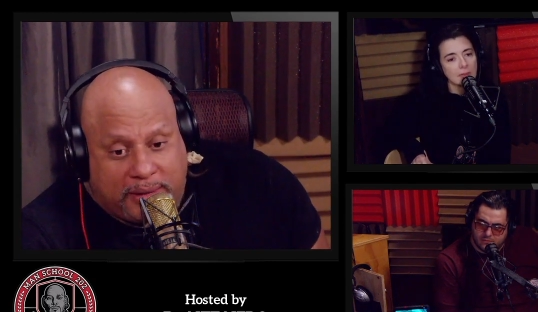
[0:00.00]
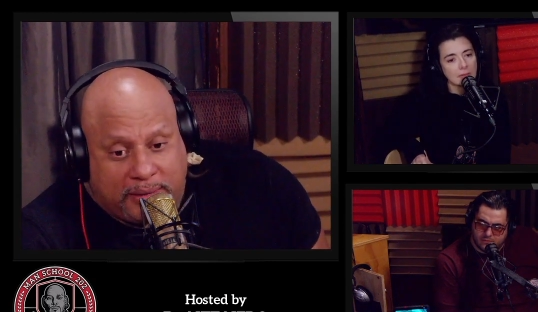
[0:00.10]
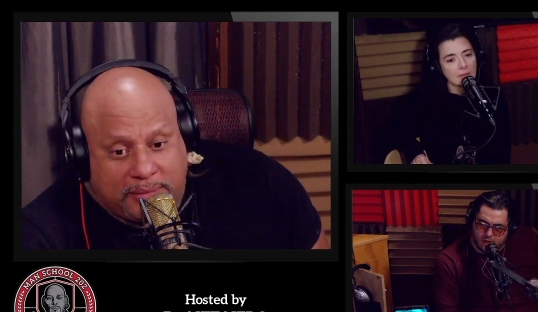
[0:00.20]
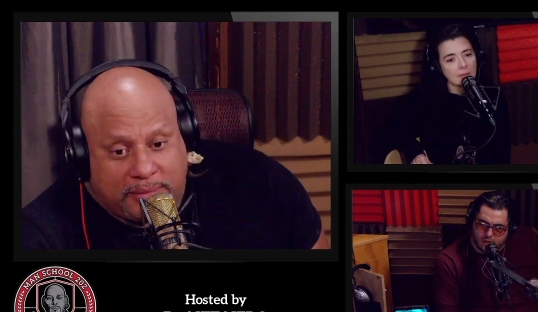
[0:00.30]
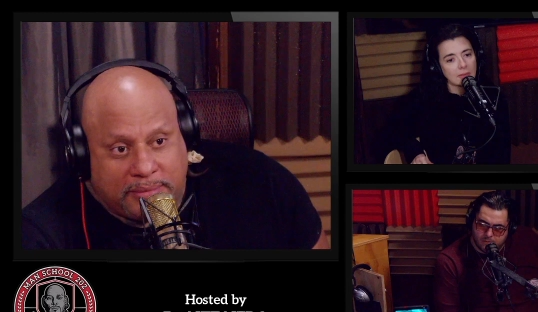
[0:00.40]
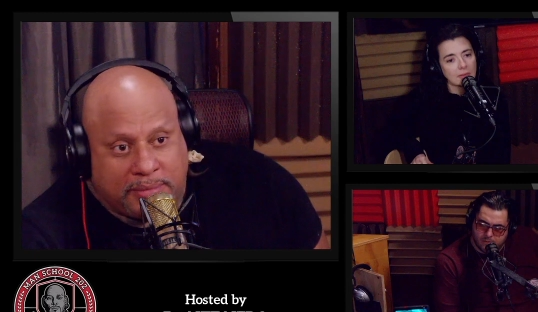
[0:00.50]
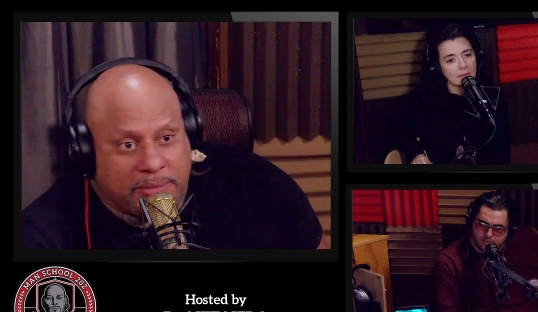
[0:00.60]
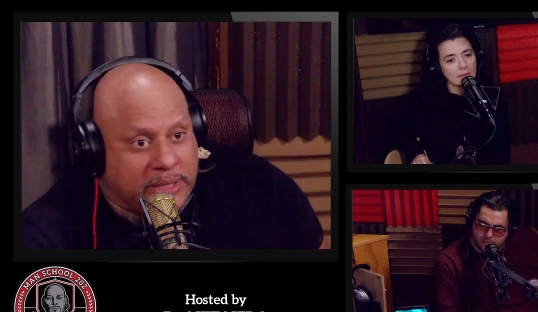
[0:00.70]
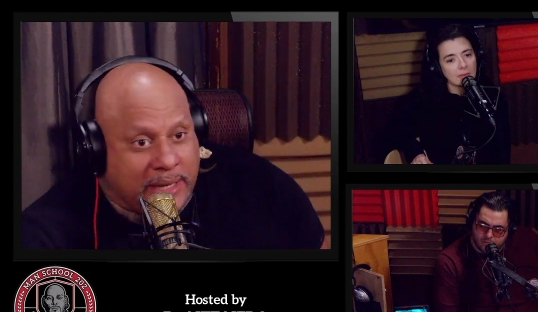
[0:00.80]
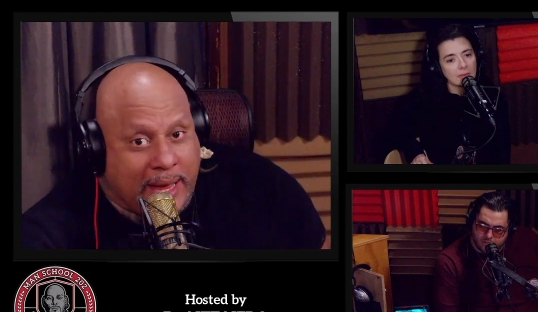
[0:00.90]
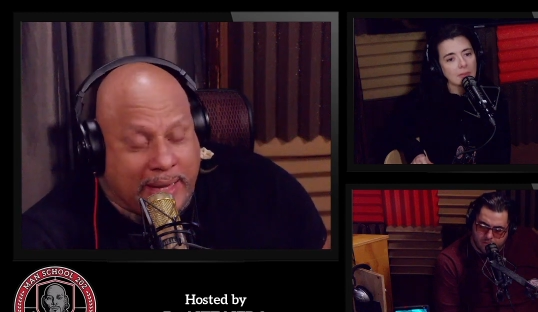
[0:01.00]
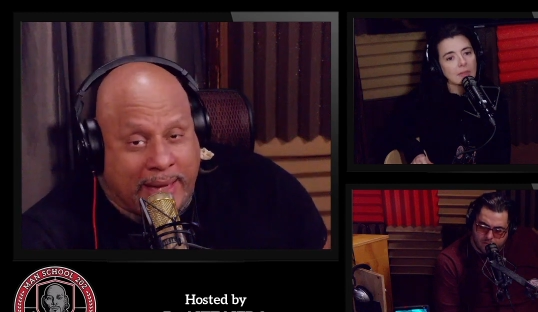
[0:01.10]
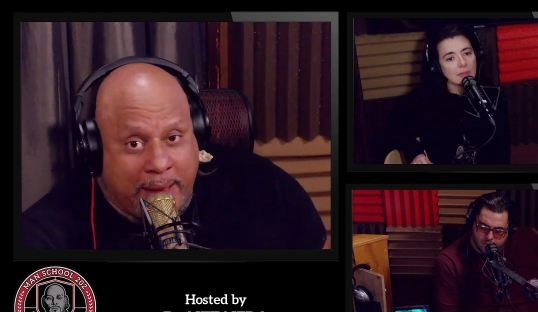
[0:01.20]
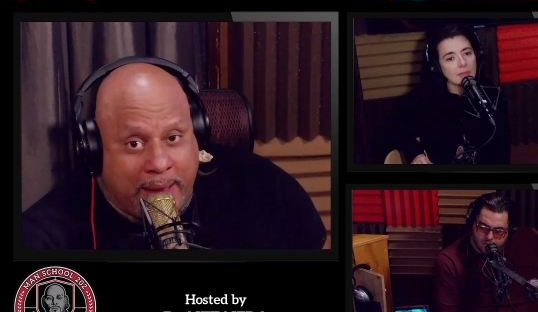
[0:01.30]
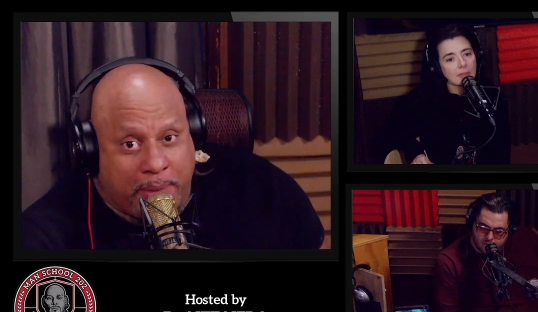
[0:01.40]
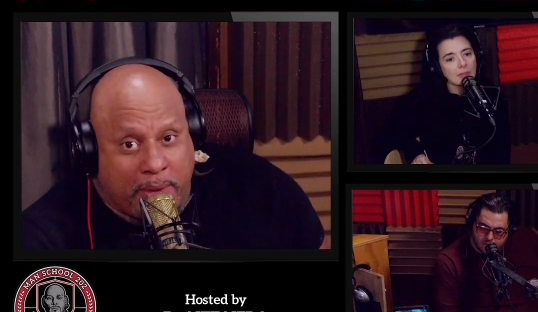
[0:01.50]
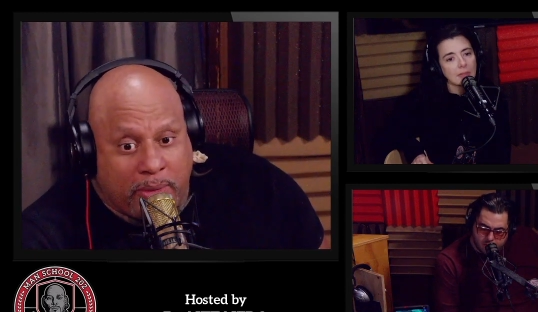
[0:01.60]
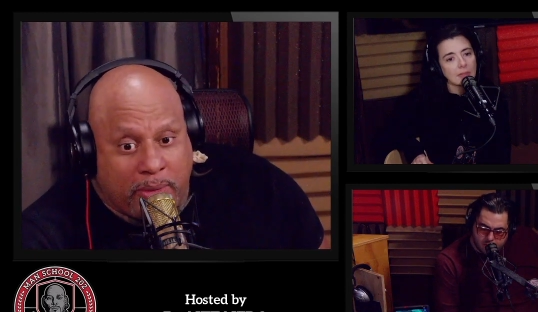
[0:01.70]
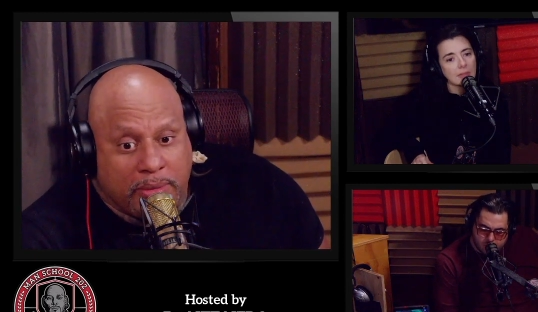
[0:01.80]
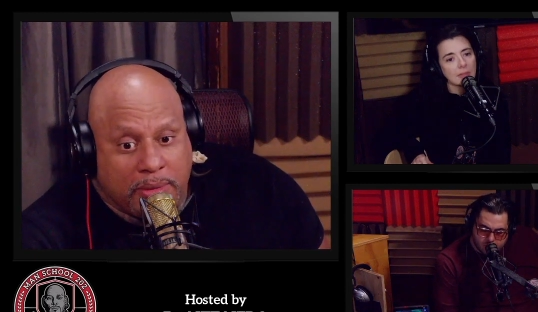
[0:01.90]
Speaker 1: Yeah. She got lipo,